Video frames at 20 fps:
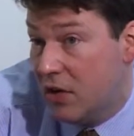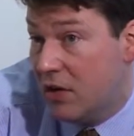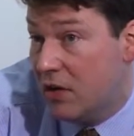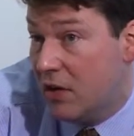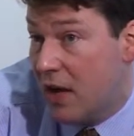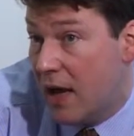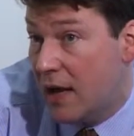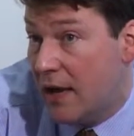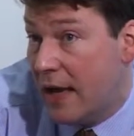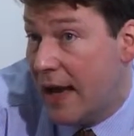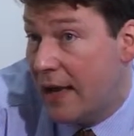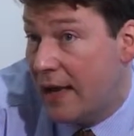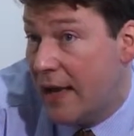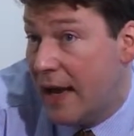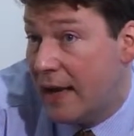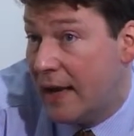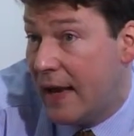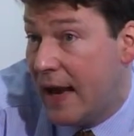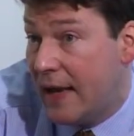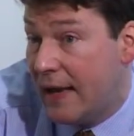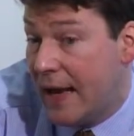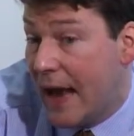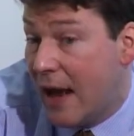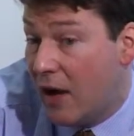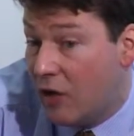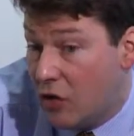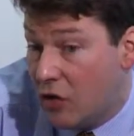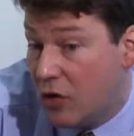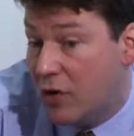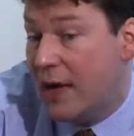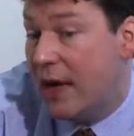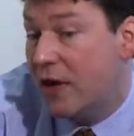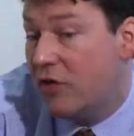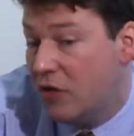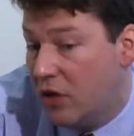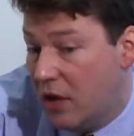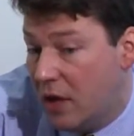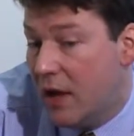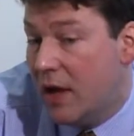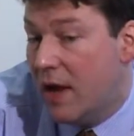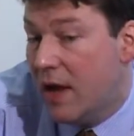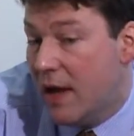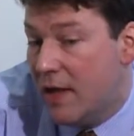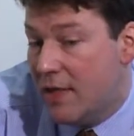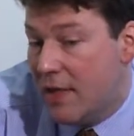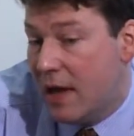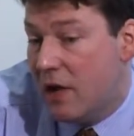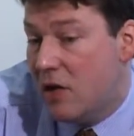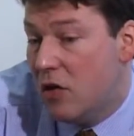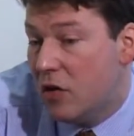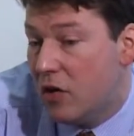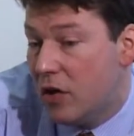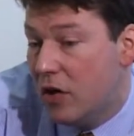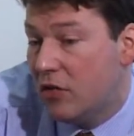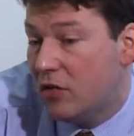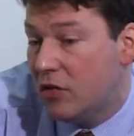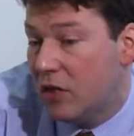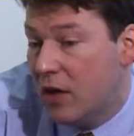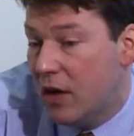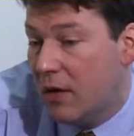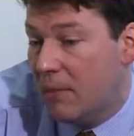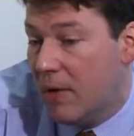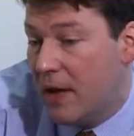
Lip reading: and how you can actually then look at